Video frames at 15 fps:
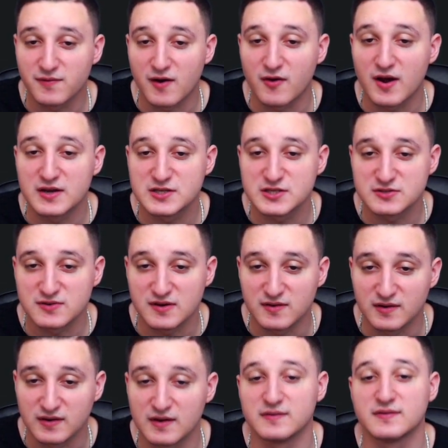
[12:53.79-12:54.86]
our
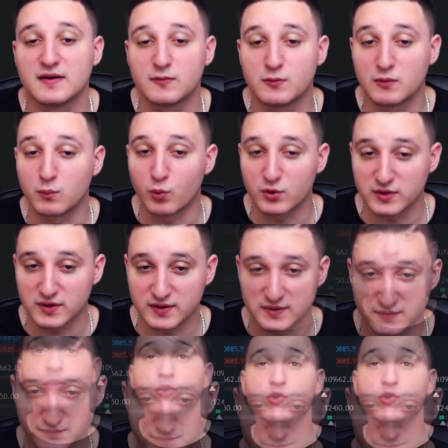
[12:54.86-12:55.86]
engineering is rewarded.